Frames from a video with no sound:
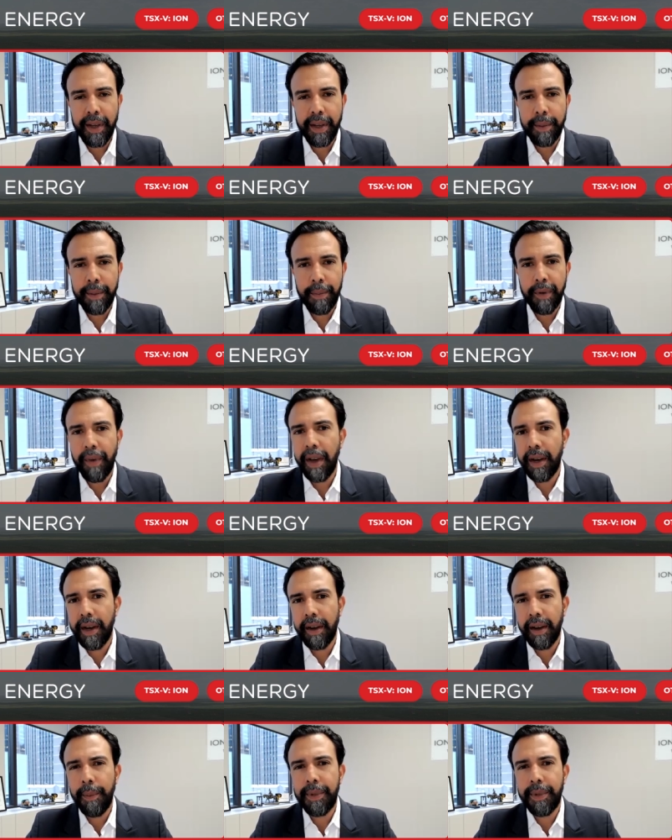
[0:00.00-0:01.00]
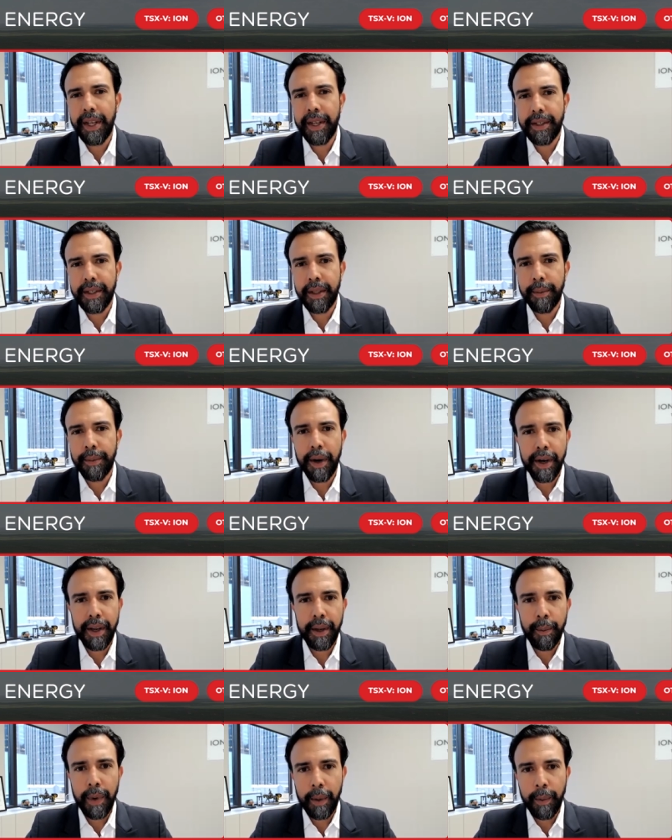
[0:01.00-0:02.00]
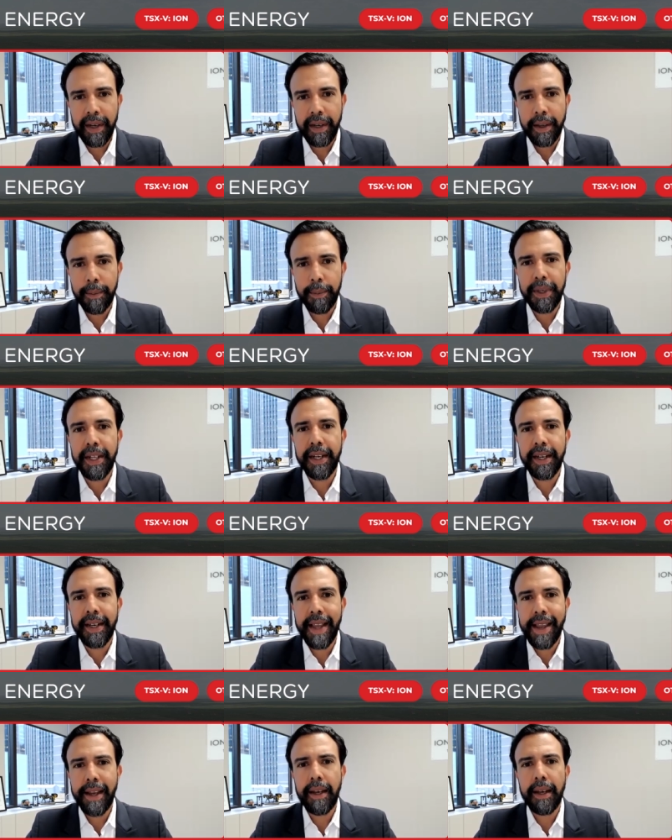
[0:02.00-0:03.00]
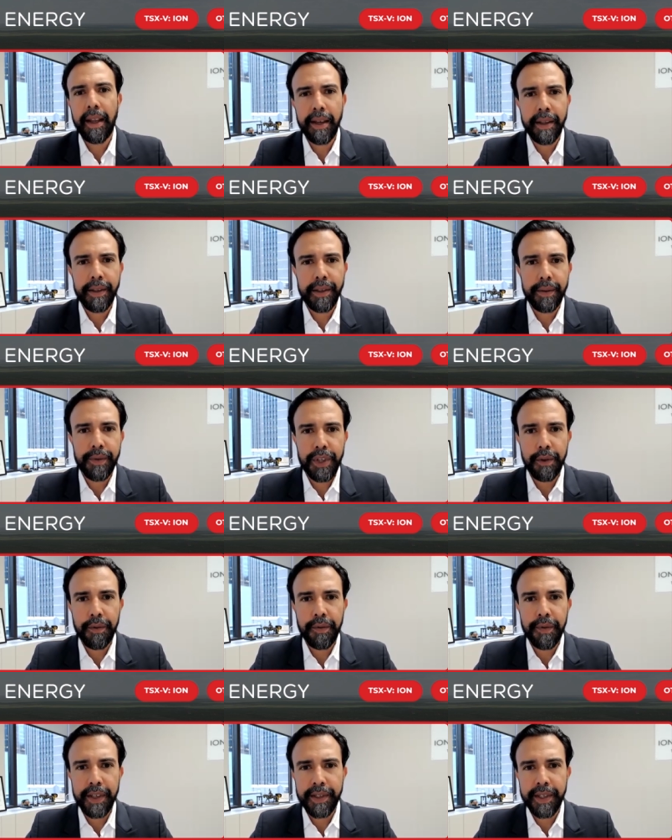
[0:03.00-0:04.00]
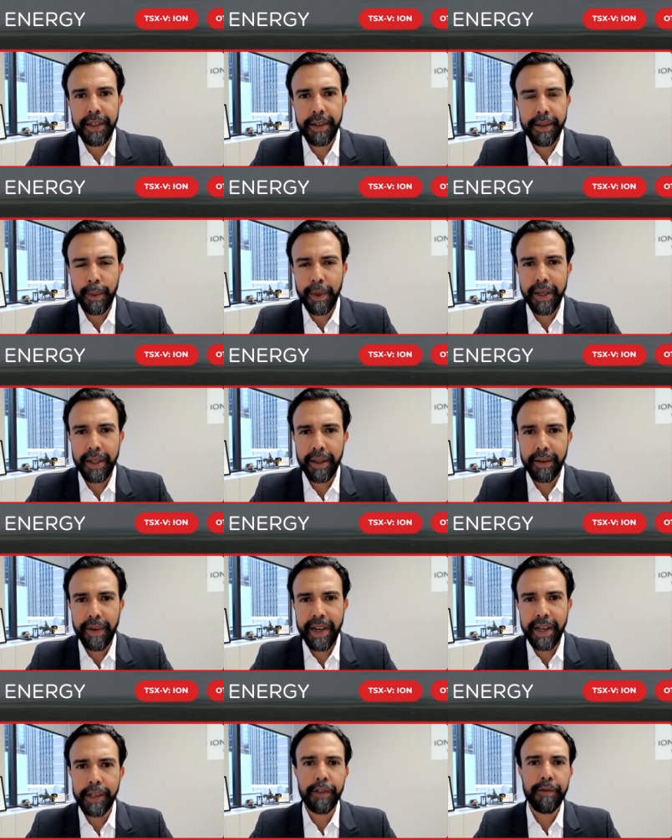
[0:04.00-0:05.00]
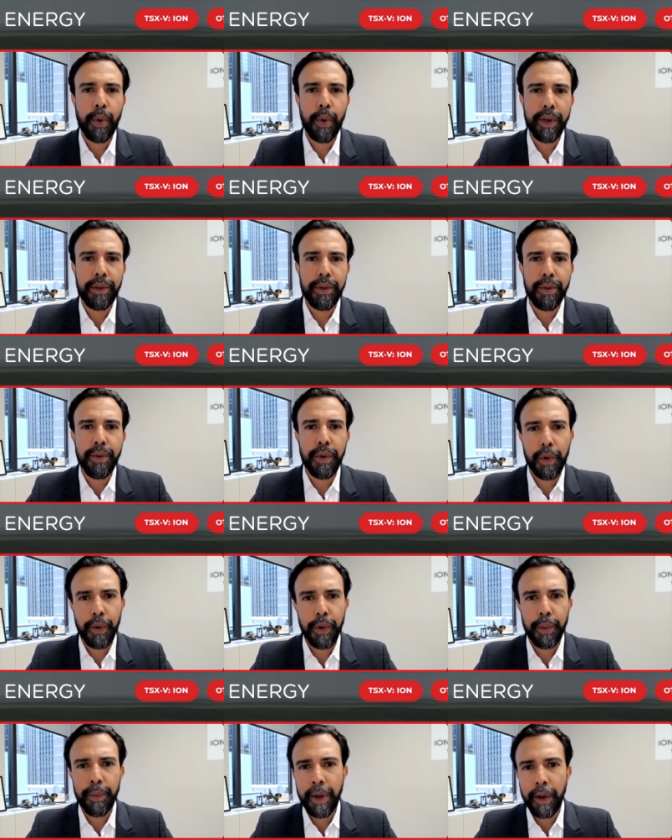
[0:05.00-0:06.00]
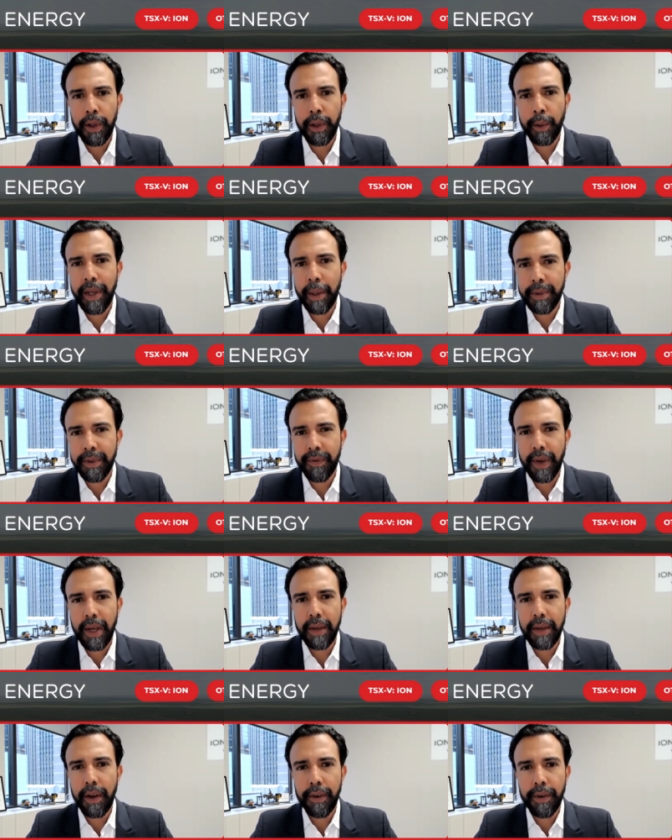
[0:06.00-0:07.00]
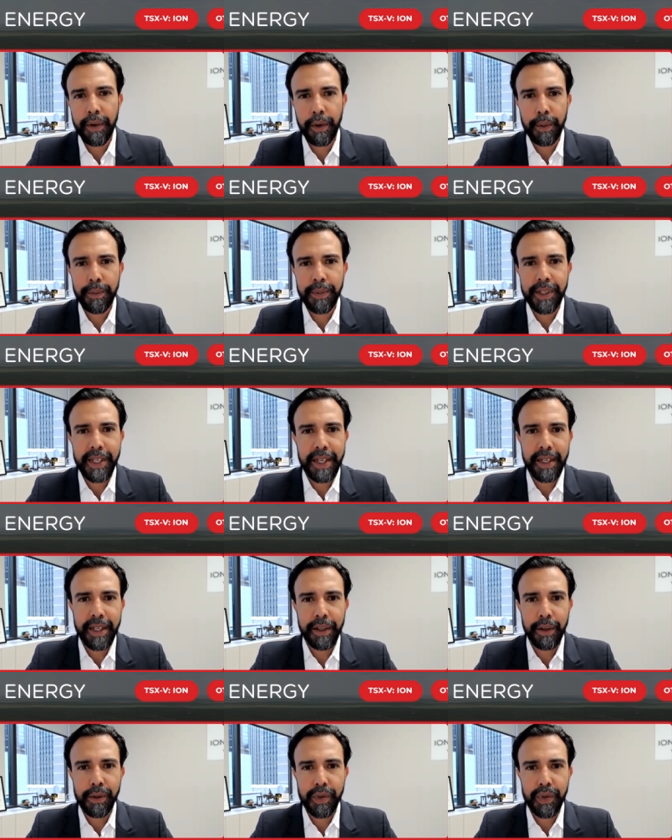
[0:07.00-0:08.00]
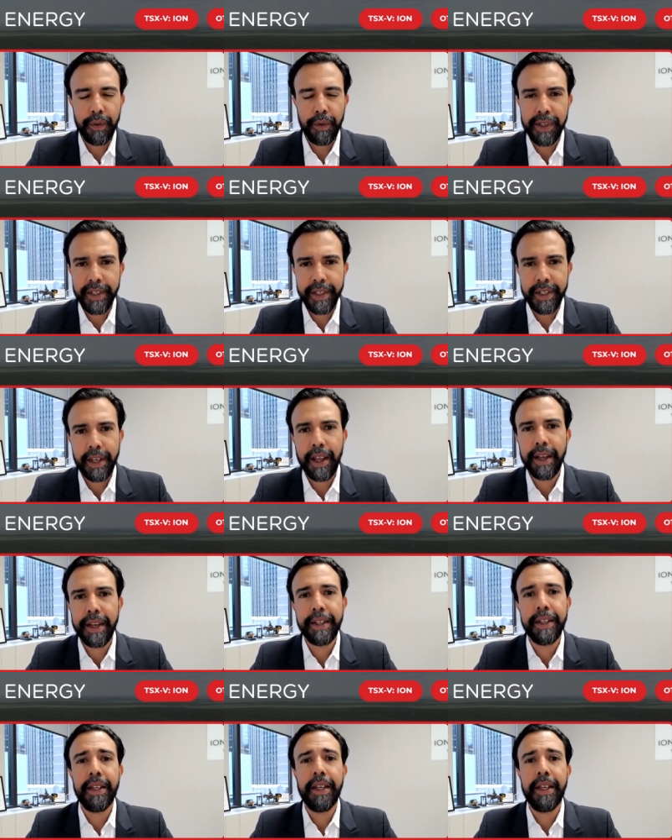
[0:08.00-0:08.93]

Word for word: we had provided an update to the market where we had completed eight lines of geophysics with a range of 0.2 ohm all the way up to 500 ohm seen in those geophysics line